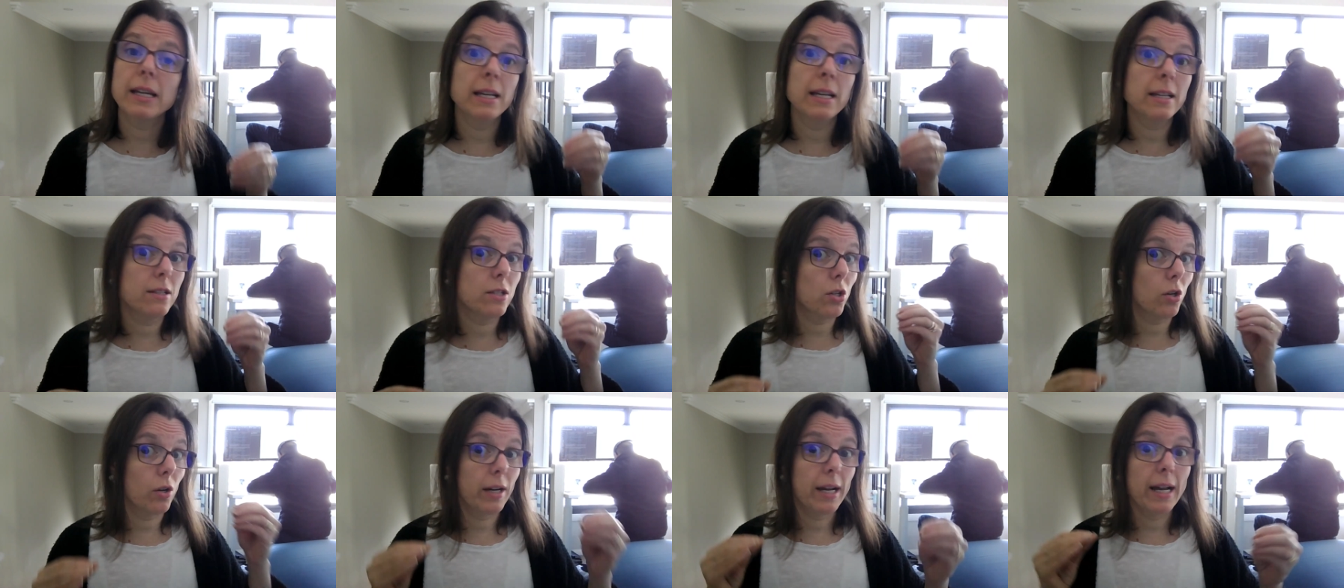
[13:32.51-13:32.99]

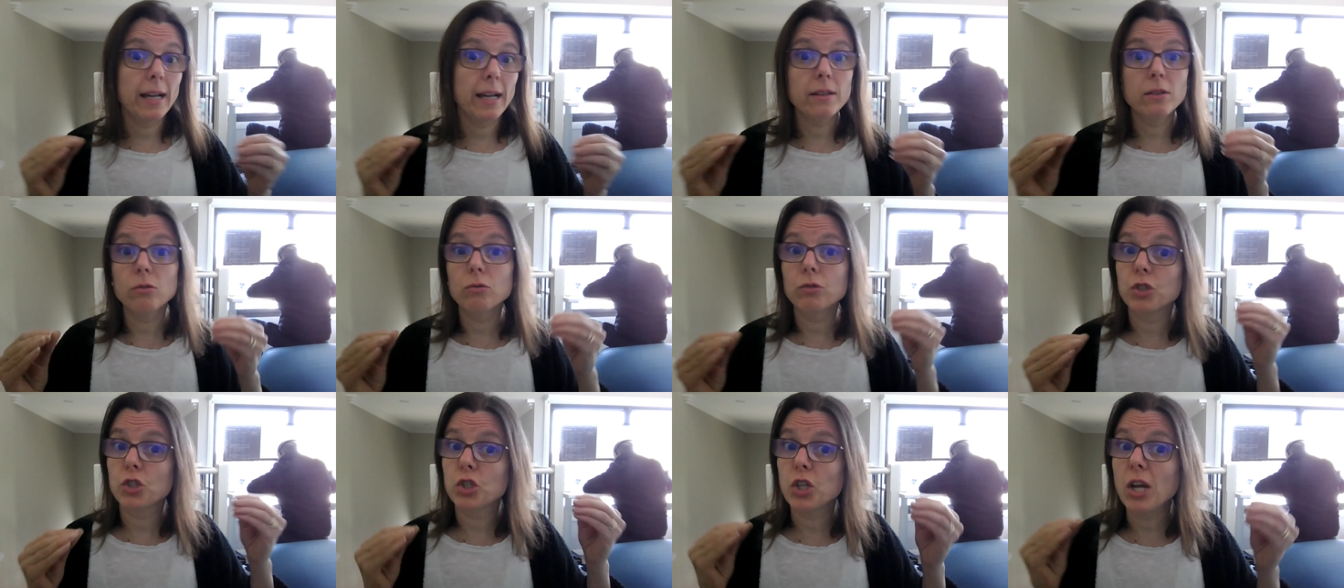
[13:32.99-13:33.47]
It's okay
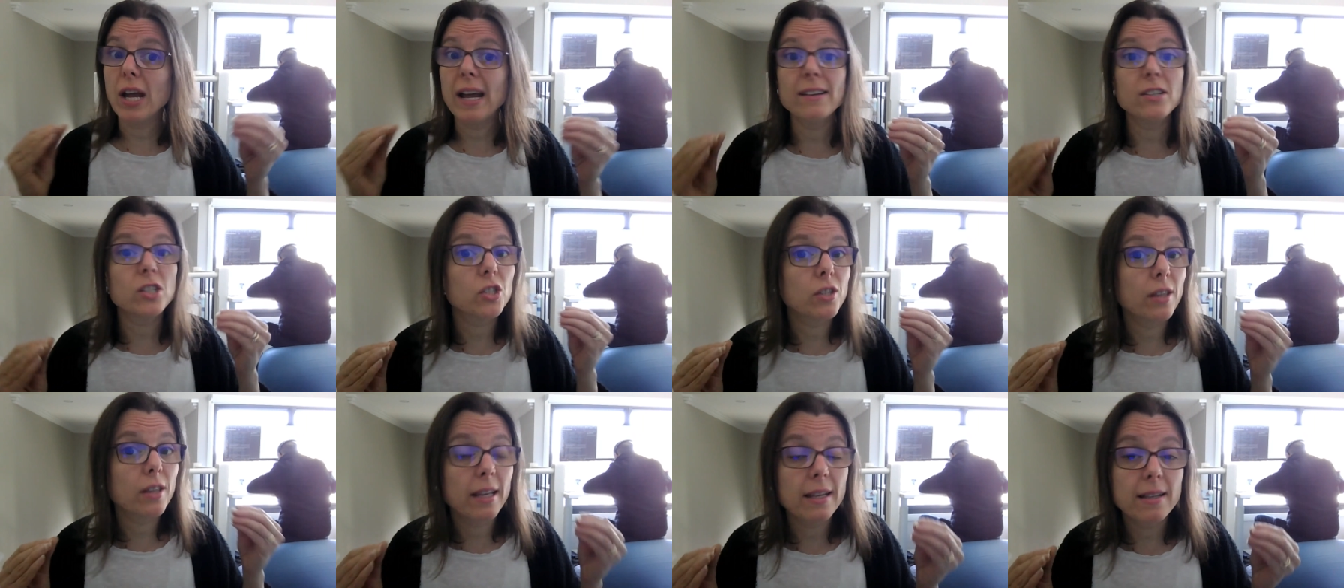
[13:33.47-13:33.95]
to
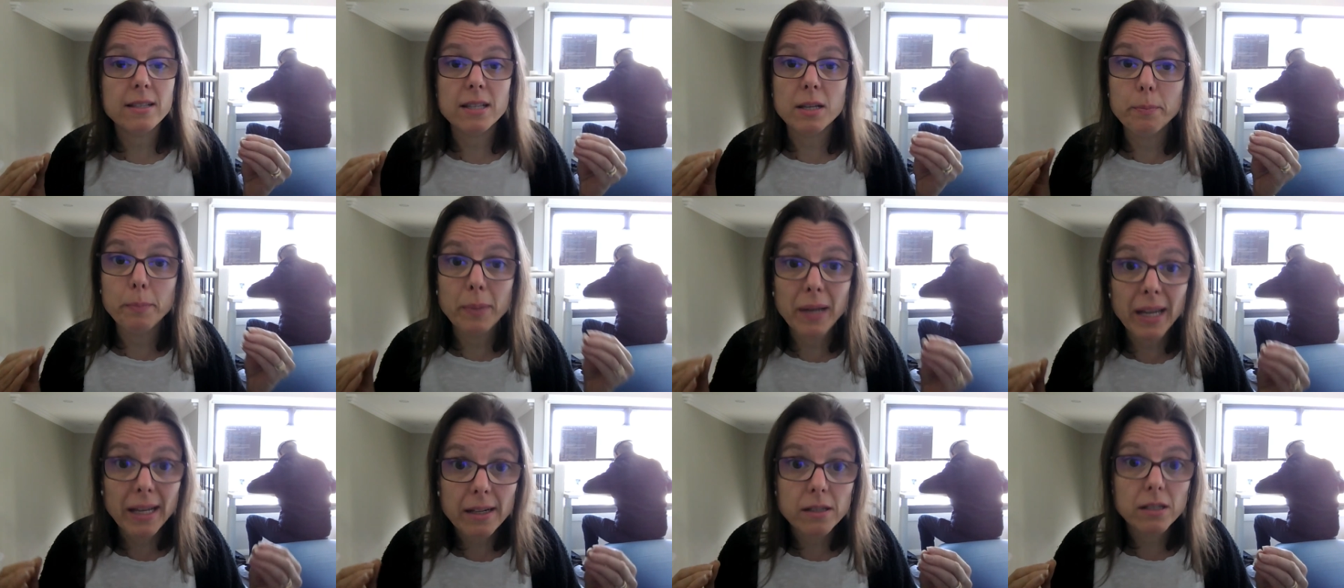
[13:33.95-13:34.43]
change things a
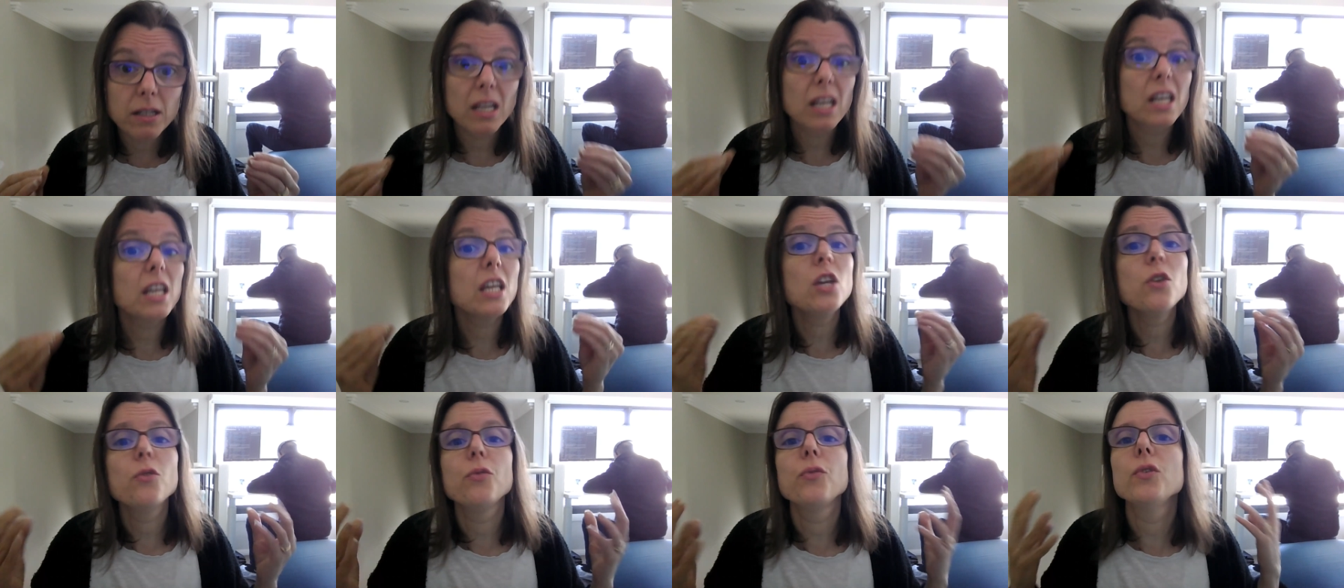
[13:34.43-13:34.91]
bit
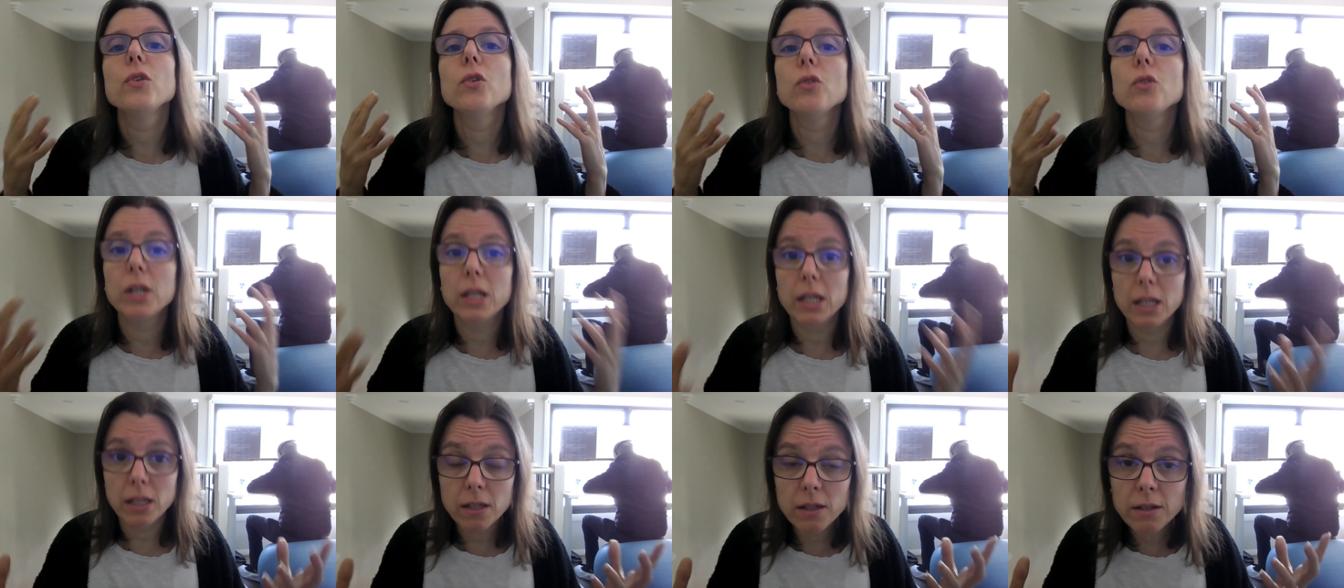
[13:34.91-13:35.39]
if you
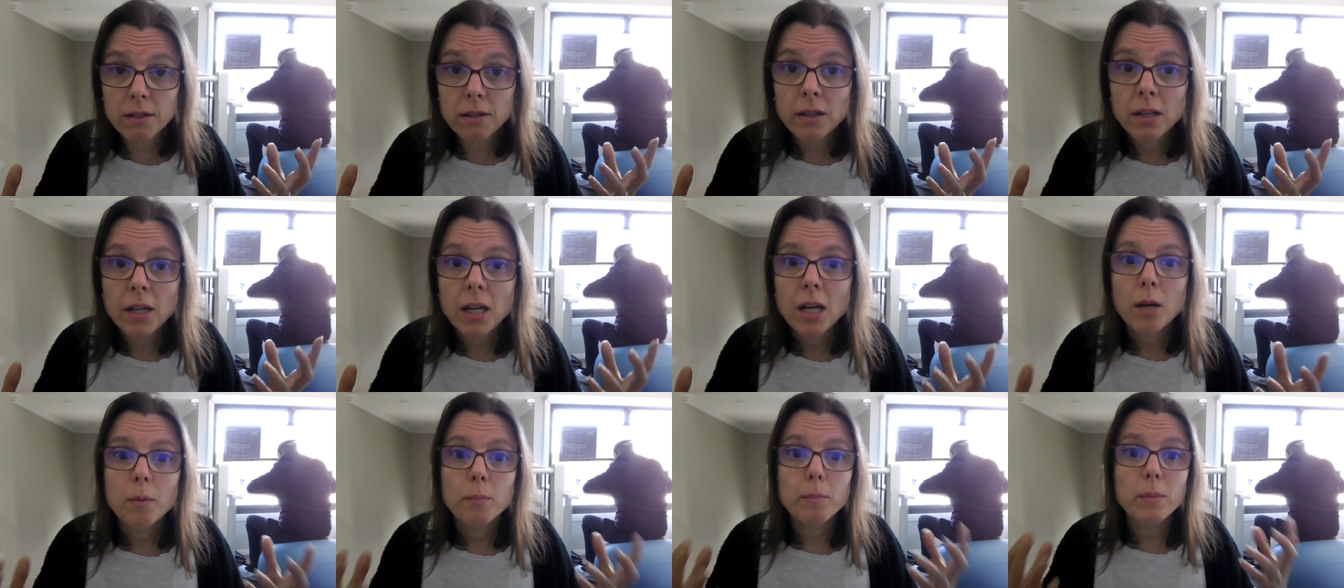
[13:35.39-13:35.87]
need,
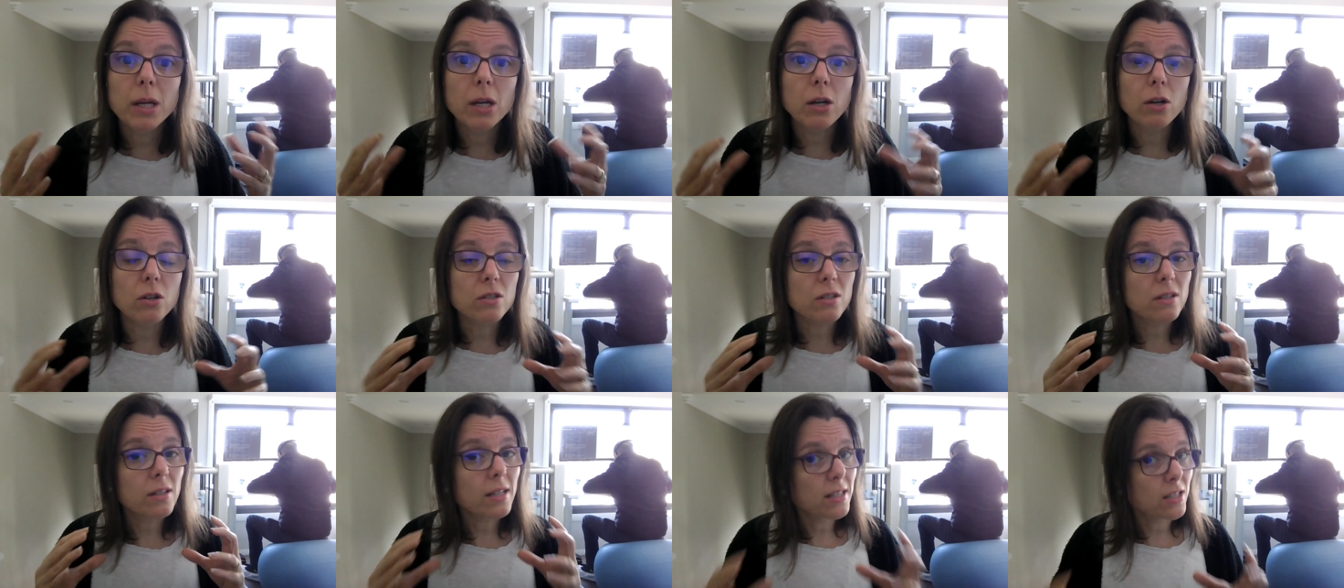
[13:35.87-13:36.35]

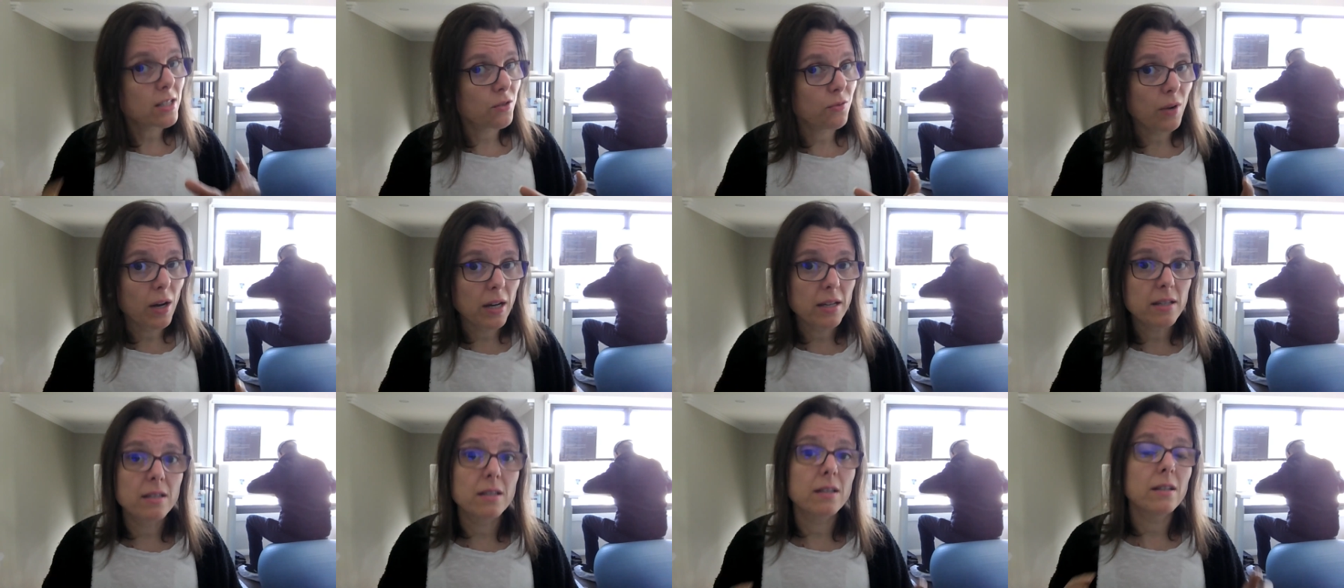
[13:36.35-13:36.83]
because let's
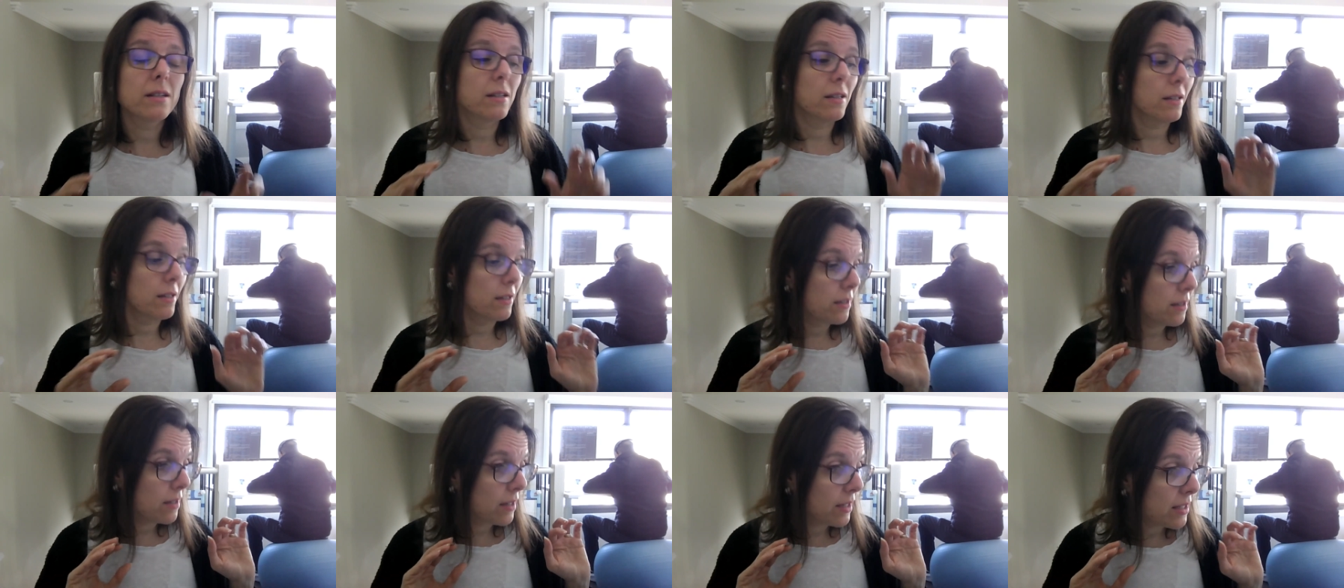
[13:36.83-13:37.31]
face it,
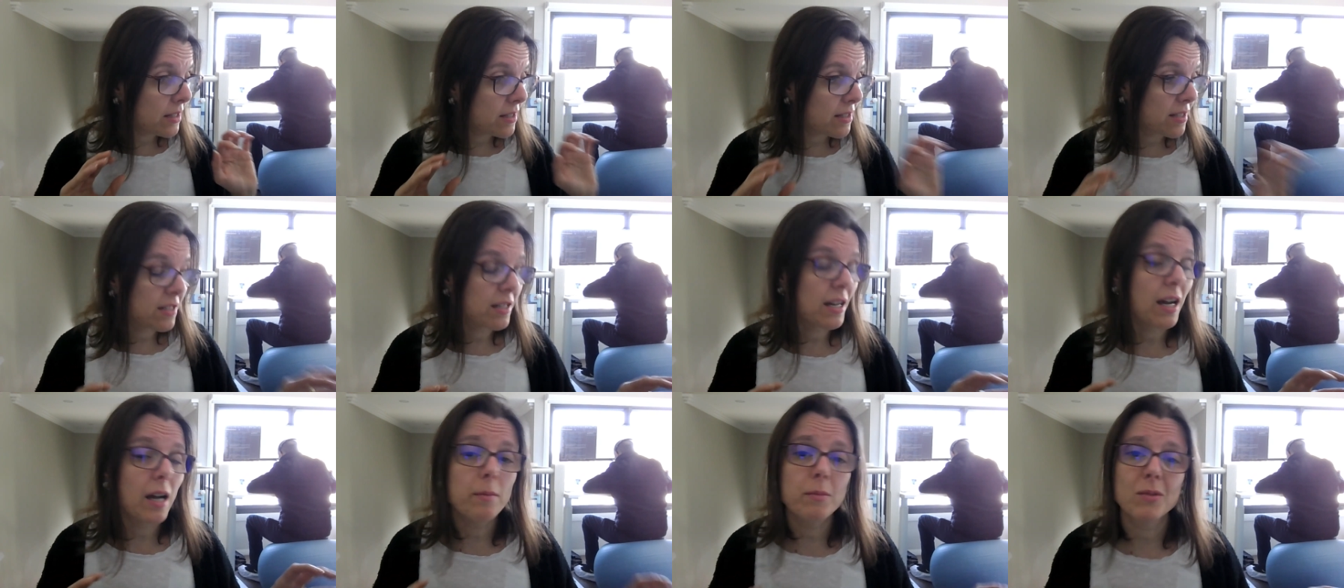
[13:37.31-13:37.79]
it's
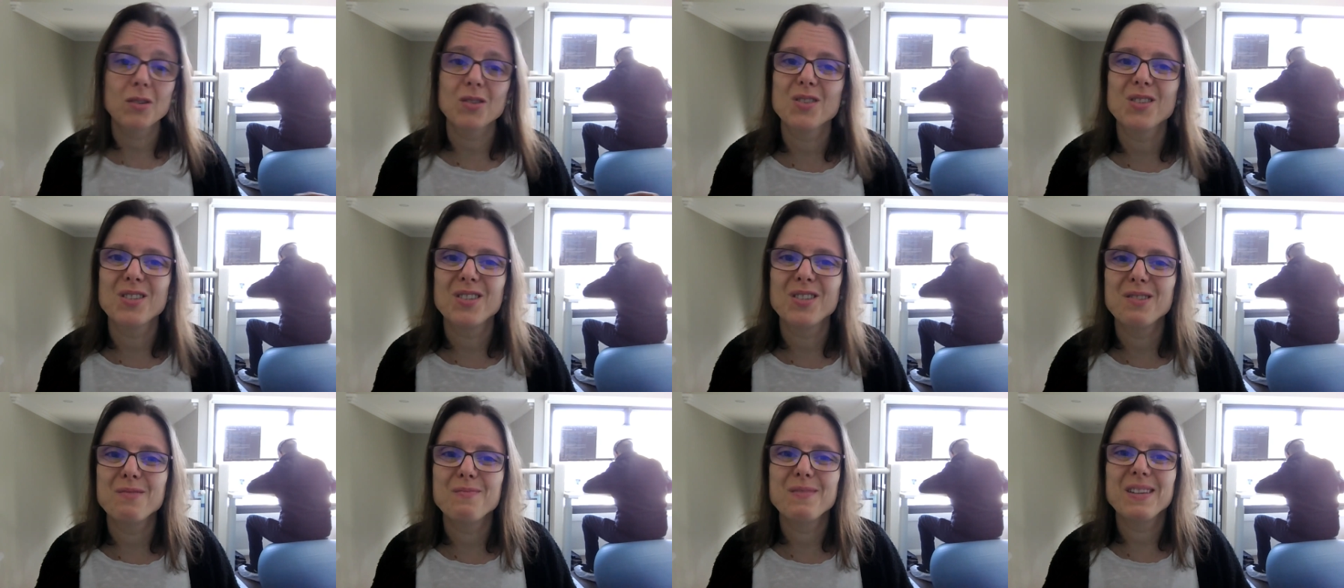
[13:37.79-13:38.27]
time
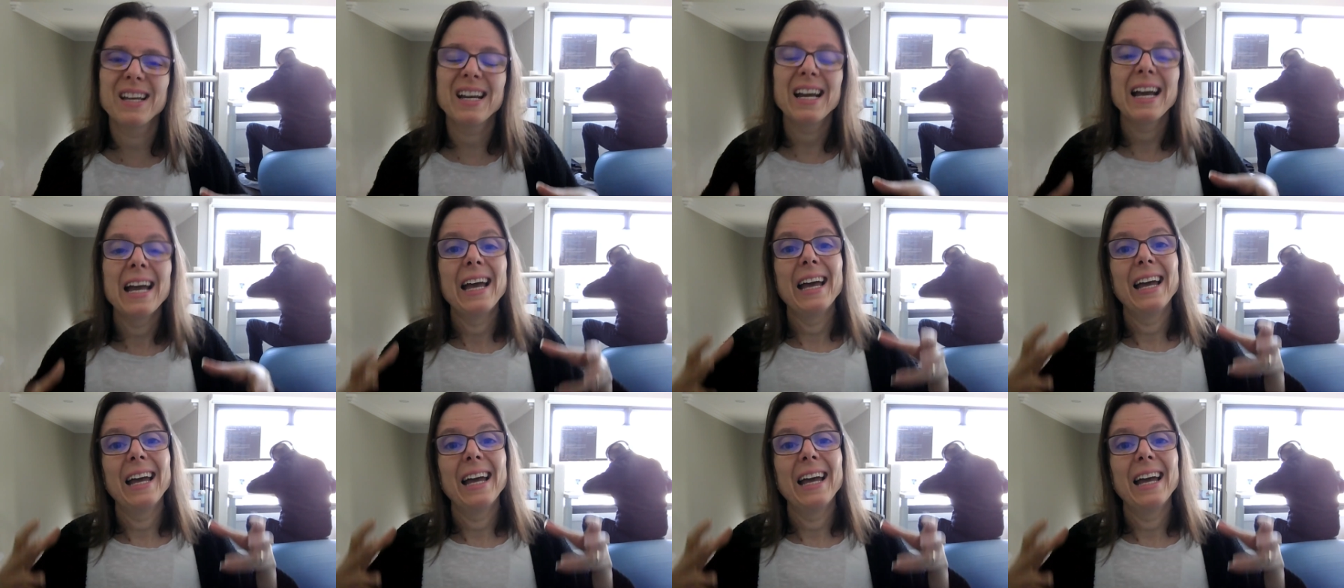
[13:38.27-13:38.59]
consuming.